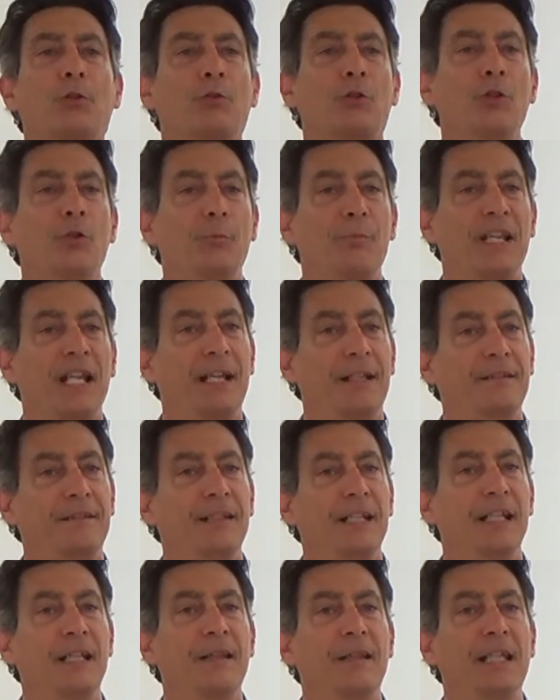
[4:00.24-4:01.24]
group that
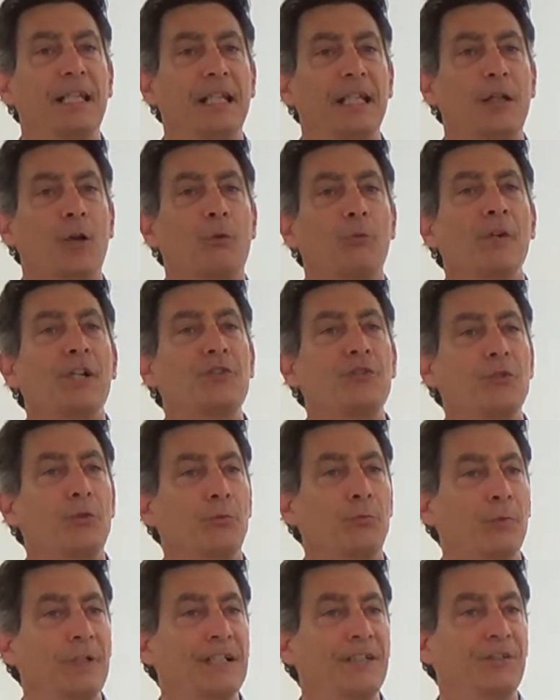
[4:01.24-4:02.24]
did the
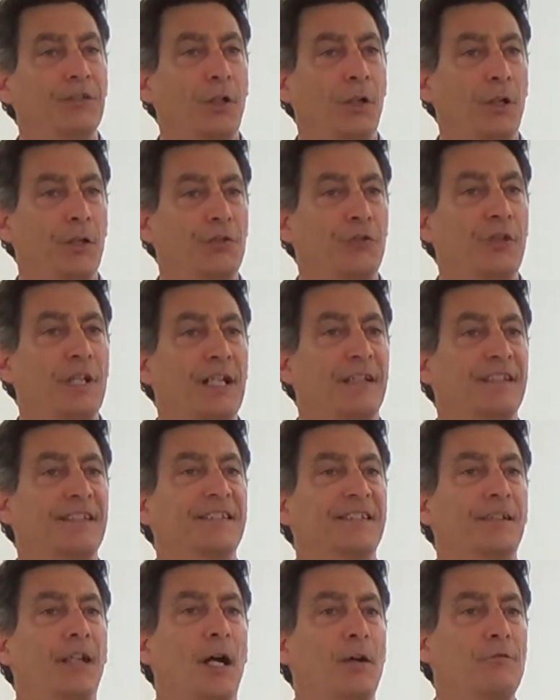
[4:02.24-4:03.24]
original research that
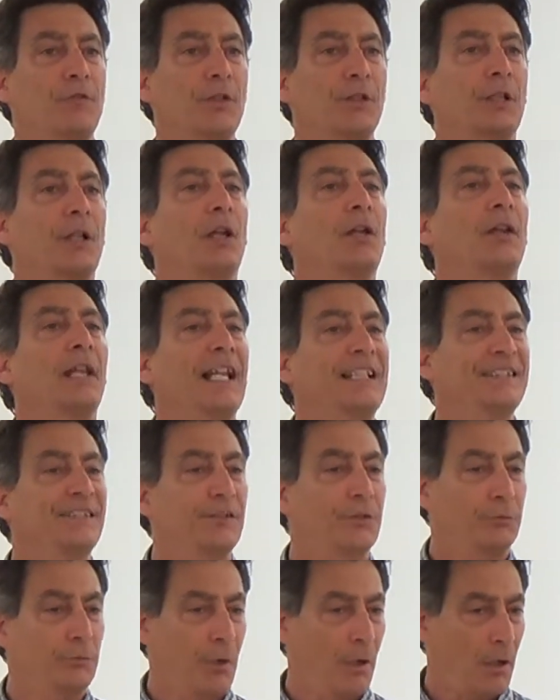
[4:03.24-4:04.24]
discovered
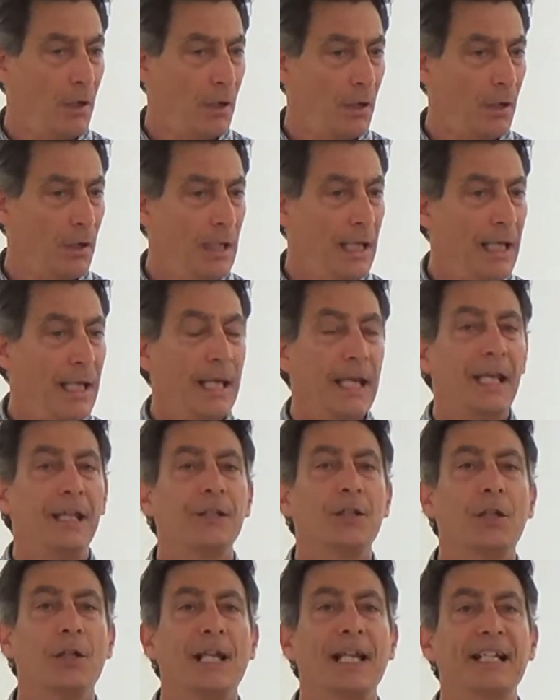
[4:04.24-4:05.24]
cholesterol
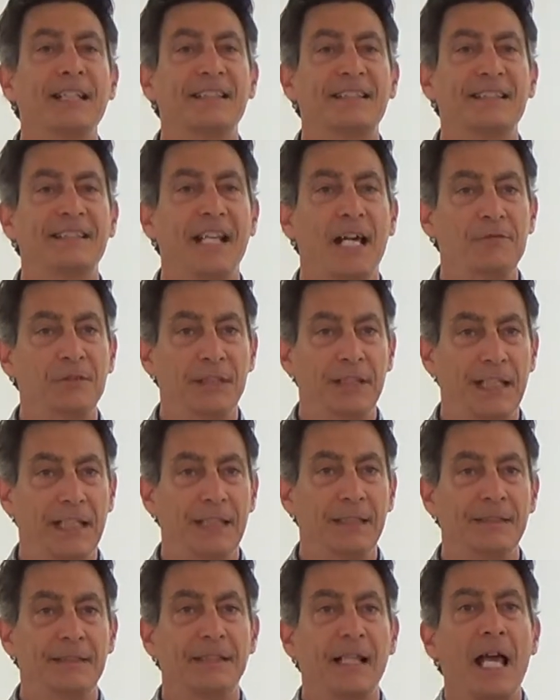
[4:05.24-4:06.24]
in the late
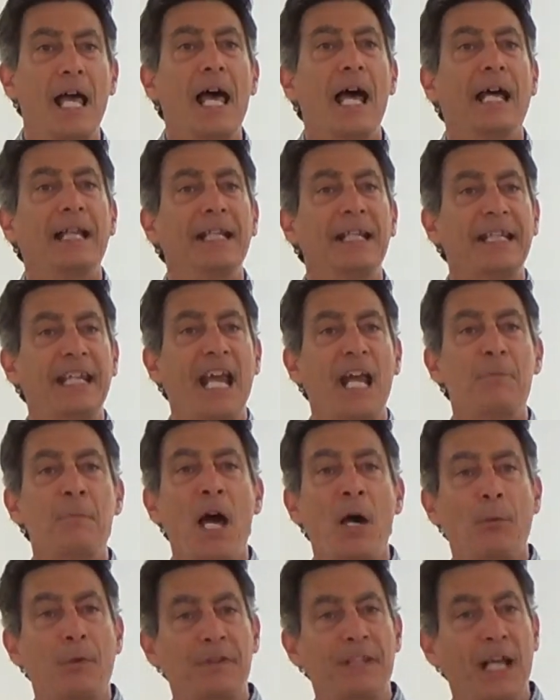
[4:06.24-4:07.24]
70s. And they came
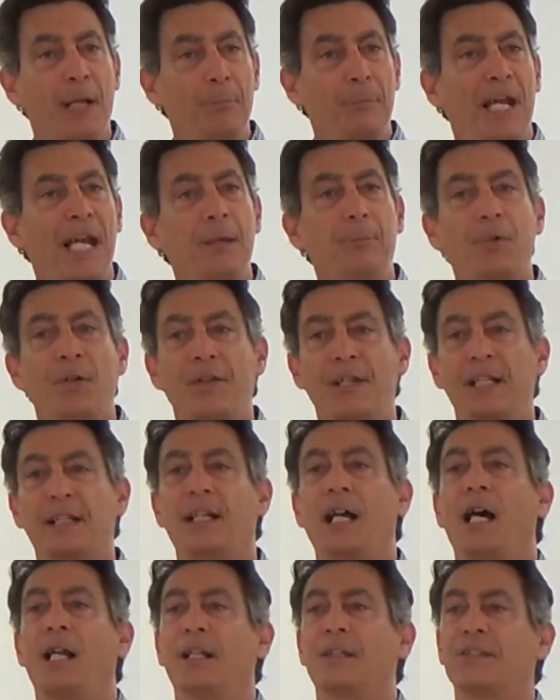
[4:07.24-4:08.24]
out with that paper
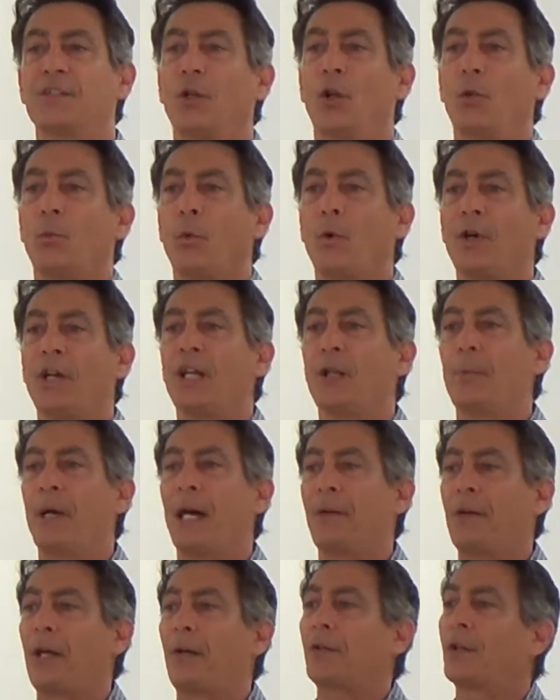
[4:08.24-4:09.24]
that got us all worried
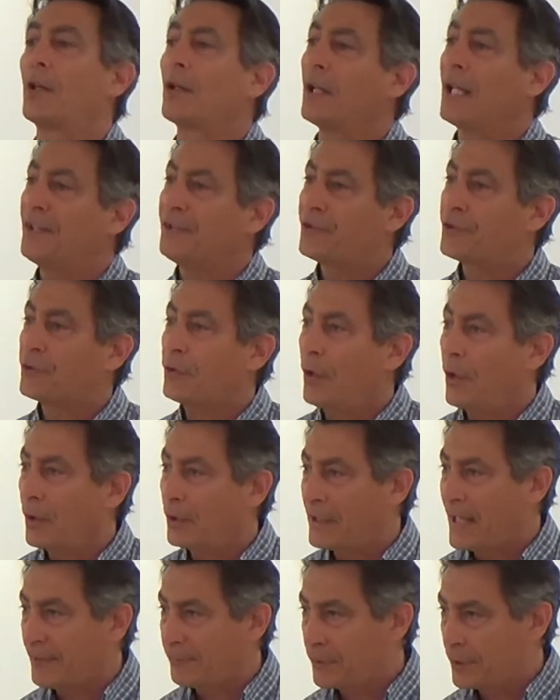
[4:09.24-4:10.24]
about our cholesterol
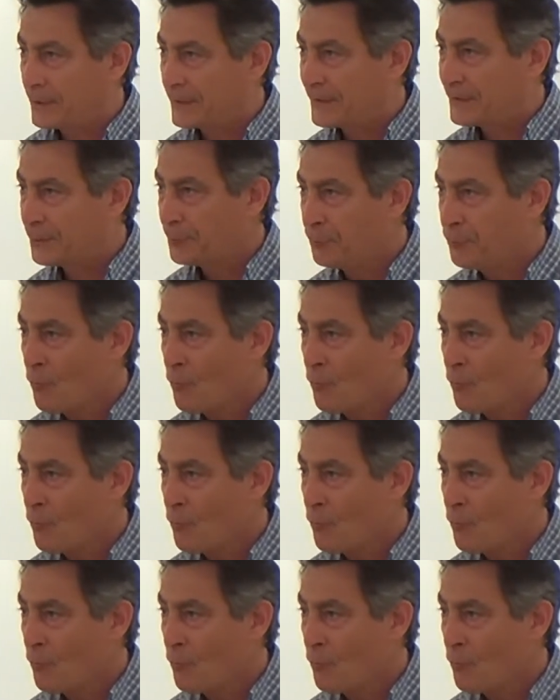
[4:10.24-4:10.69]
levels.